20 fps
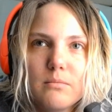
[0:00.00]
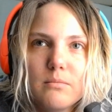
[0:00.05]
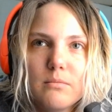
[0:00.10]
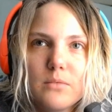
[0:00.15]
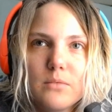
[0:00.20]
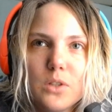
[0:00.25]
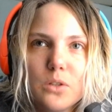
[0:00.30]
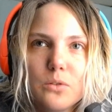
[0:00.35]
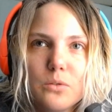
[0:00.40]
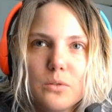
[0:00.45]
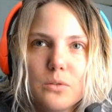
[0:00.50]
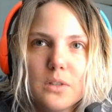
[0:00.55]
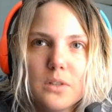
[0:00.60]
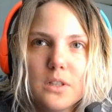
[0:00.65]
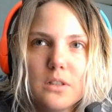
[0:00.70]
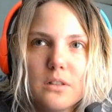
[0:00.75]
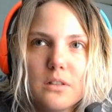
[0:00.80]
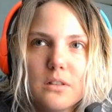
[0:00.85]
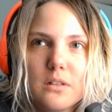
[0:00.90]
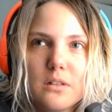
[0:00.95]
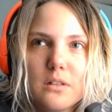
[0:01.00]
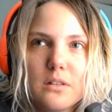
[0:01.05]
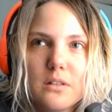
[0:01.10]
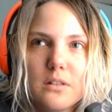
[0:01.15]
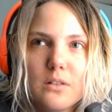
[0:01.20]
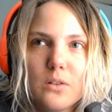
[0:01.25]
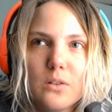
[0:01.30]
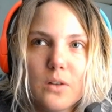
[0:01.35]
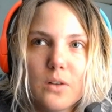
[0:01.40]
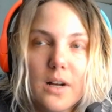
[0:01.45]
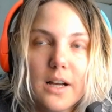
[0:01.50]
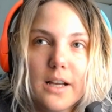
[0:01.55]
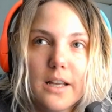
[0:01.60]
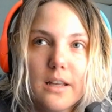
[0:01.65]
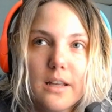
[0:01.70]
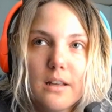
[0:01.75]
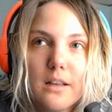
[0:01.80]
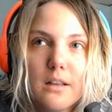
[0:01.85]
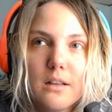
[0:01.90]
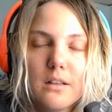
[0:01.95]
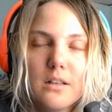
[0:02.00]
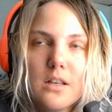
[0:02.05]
you or I,